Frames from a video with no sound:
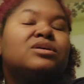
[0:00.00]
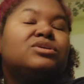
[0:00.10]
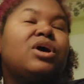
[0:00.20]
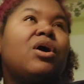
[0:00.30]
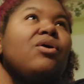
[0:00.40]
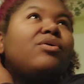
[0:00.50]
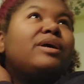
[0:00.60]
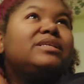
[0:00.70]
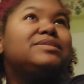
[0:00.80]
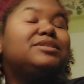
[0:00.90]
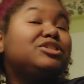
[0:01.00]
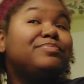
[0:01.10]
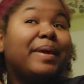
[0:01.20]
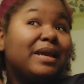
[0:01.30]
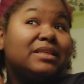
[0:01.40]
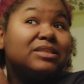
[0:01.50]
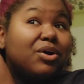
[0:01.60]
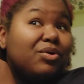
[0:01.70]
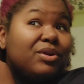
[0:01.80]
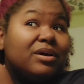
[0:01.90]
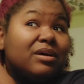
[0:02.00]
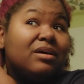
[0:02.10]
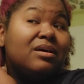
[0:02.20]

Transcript: So it's just baking soda